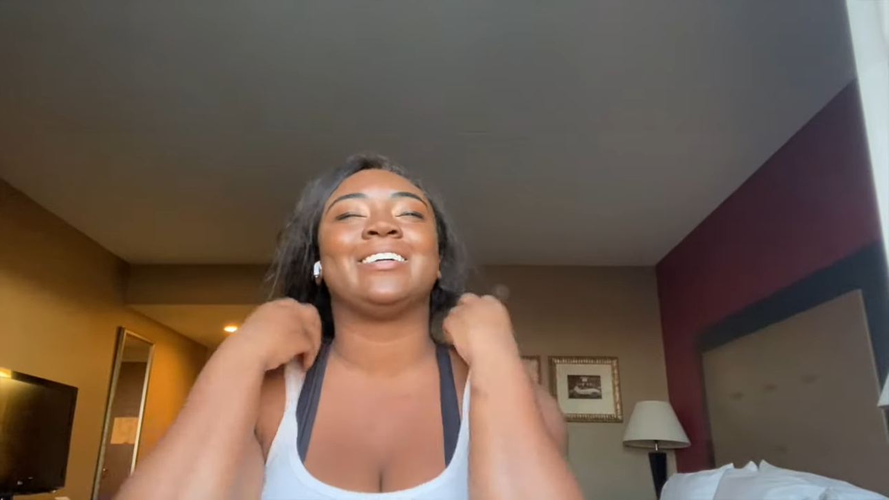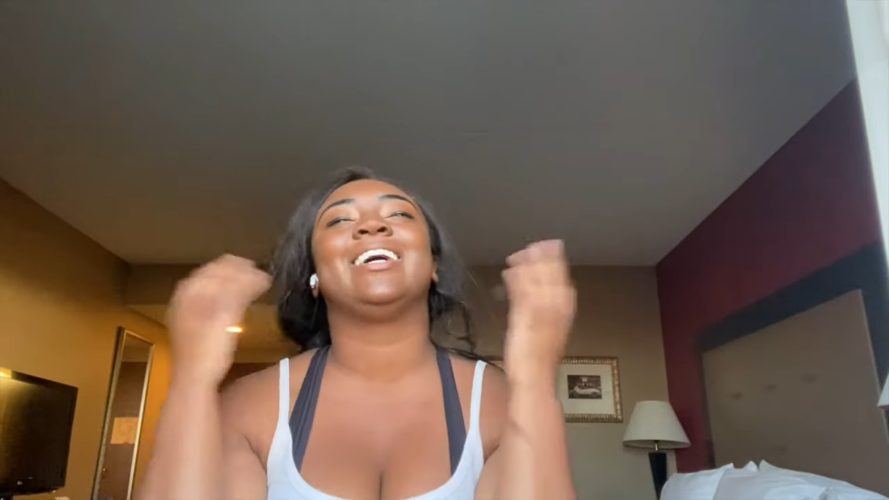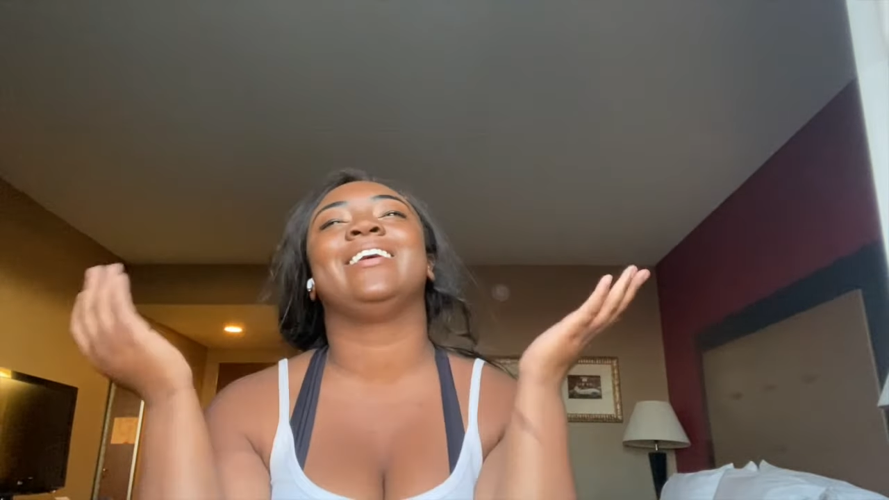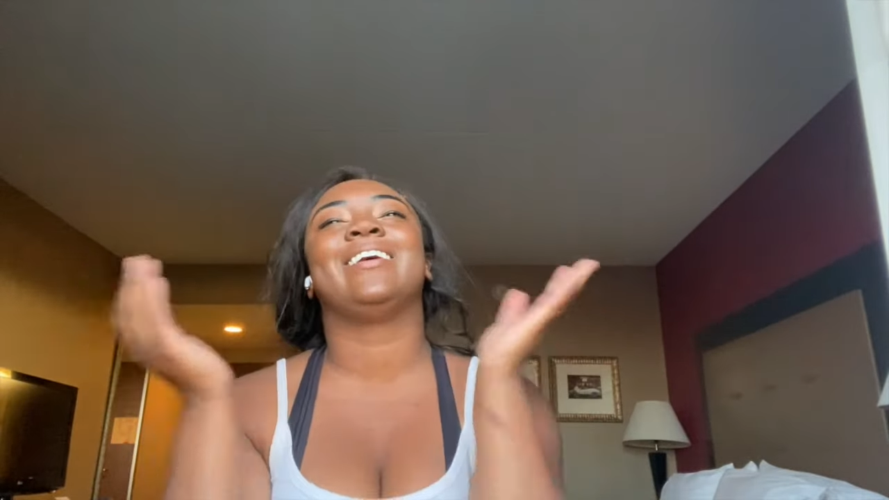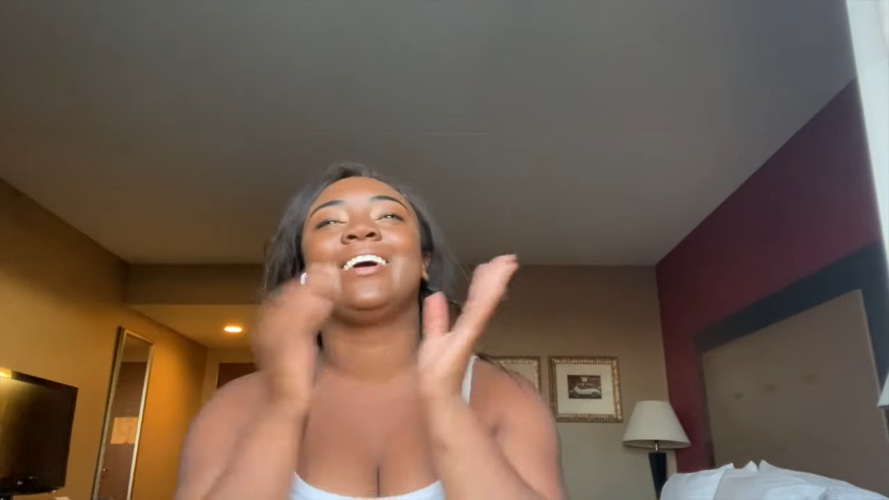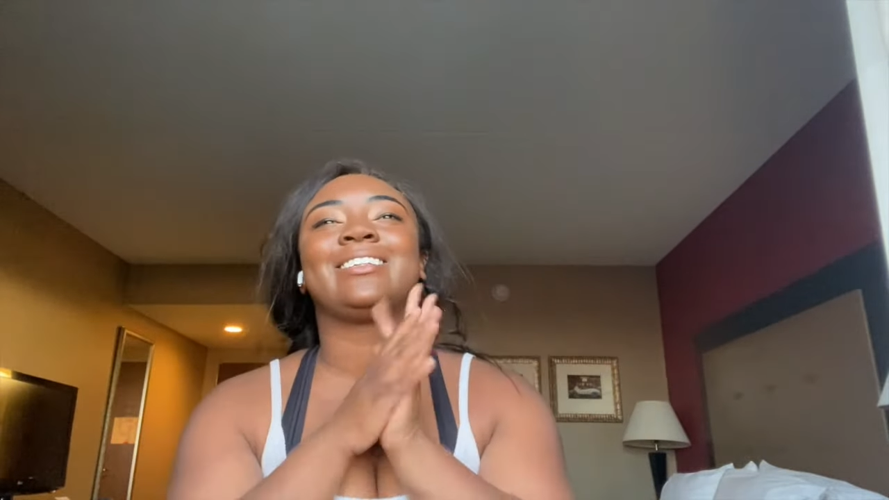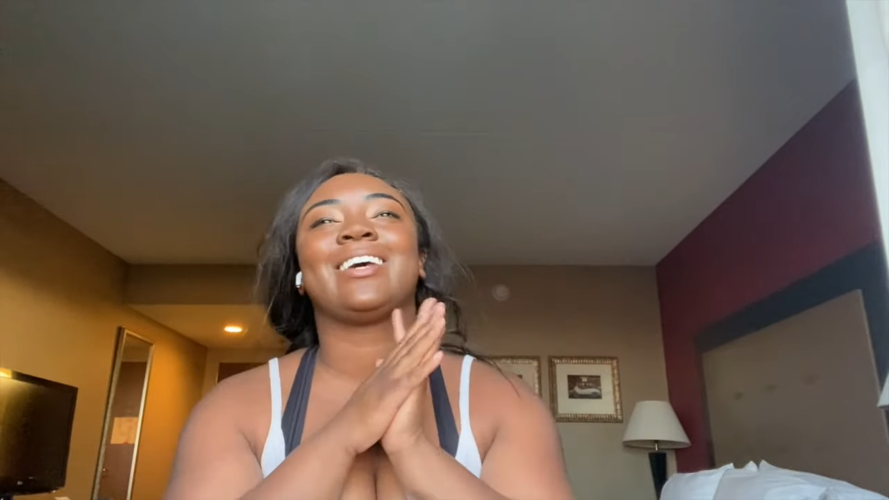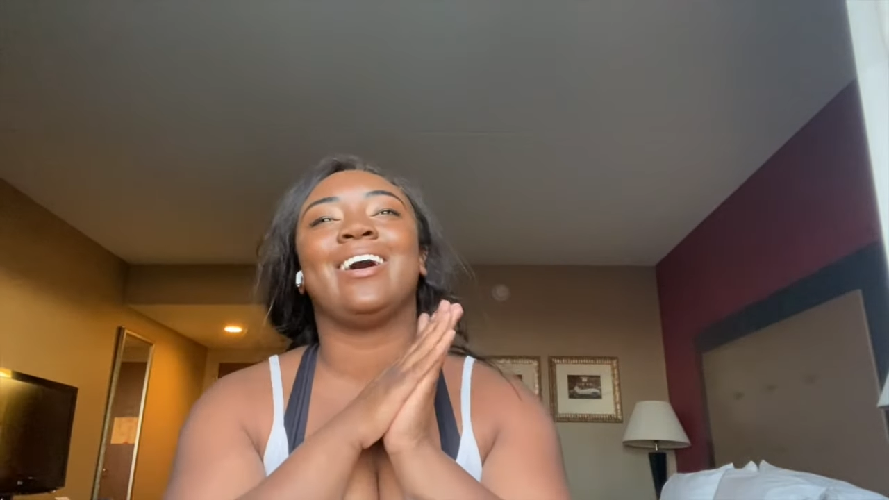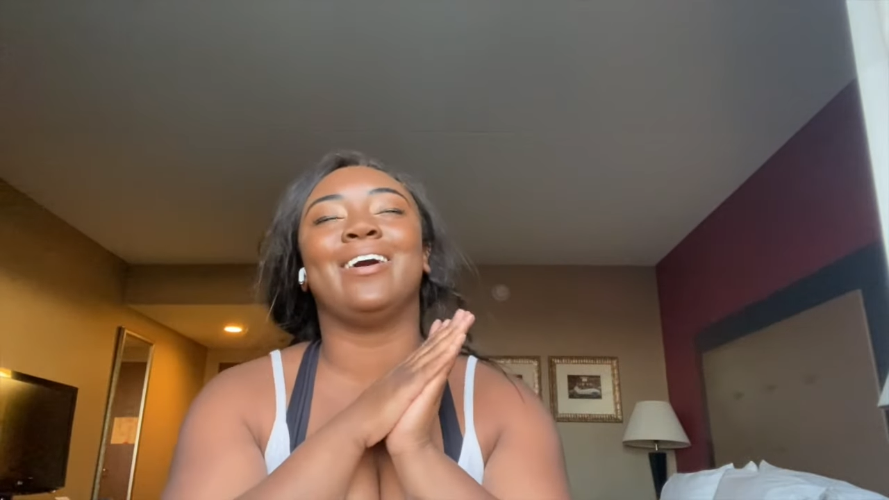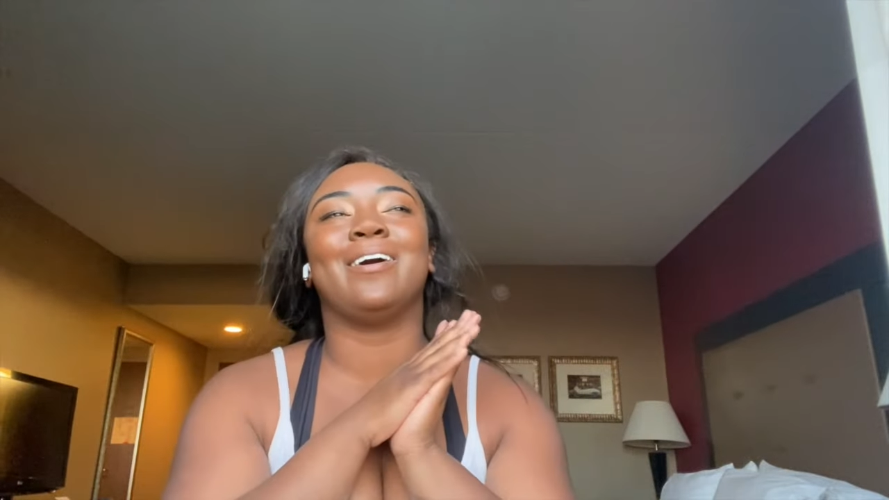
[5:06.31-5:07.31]
Anyways,
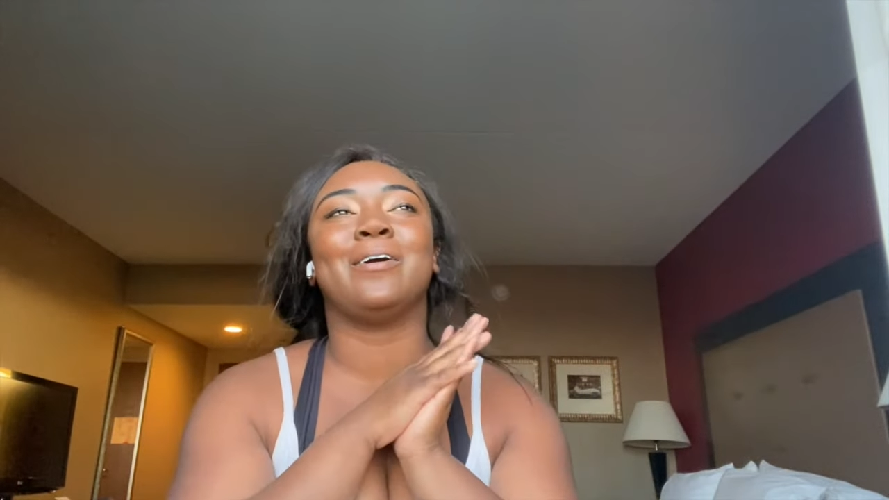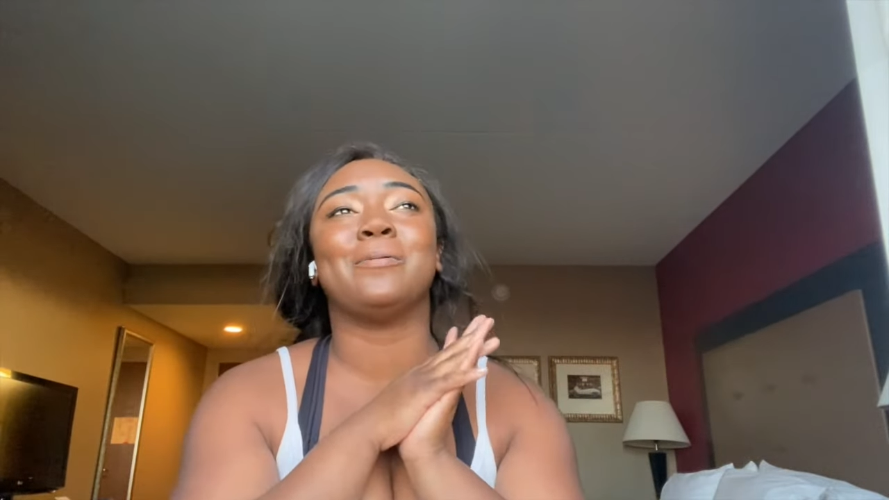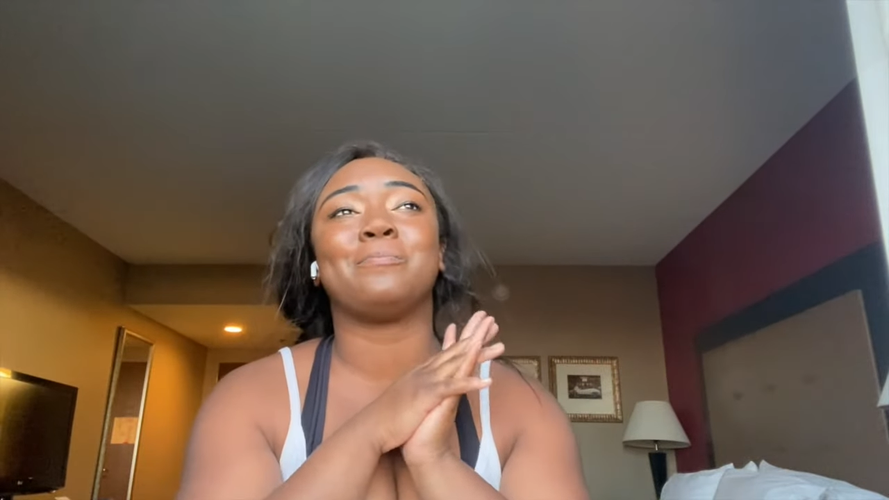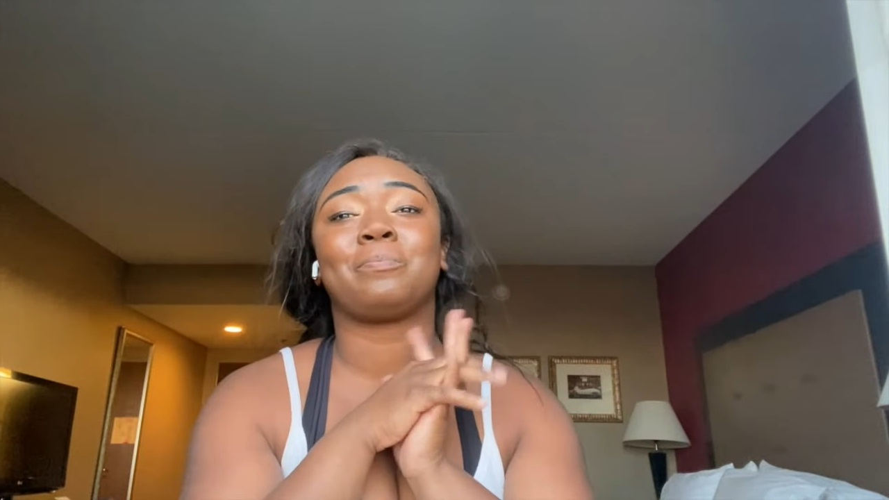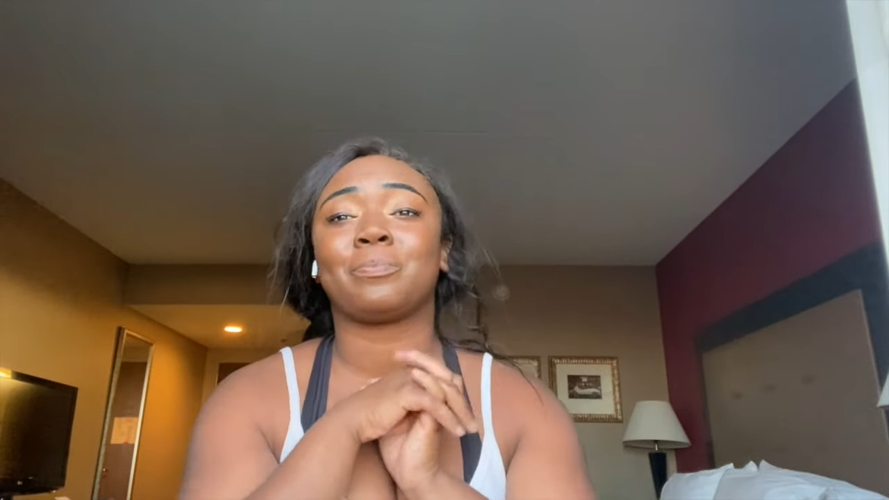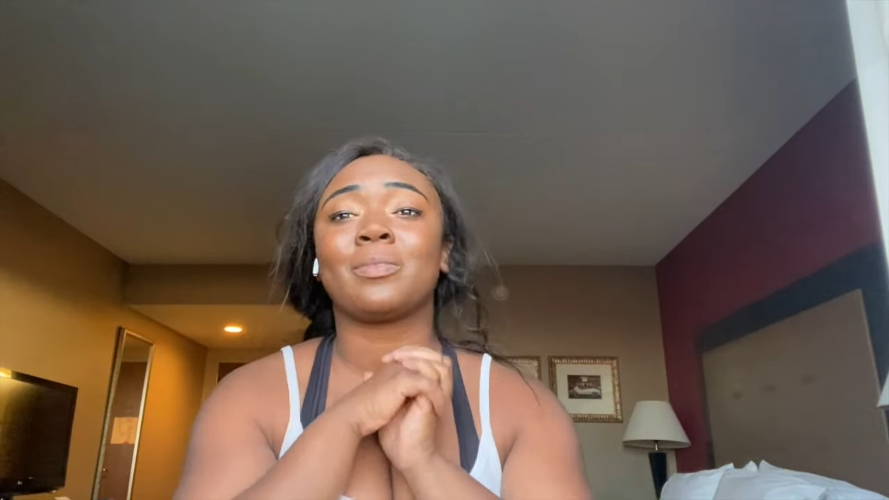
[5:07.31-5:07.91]
um,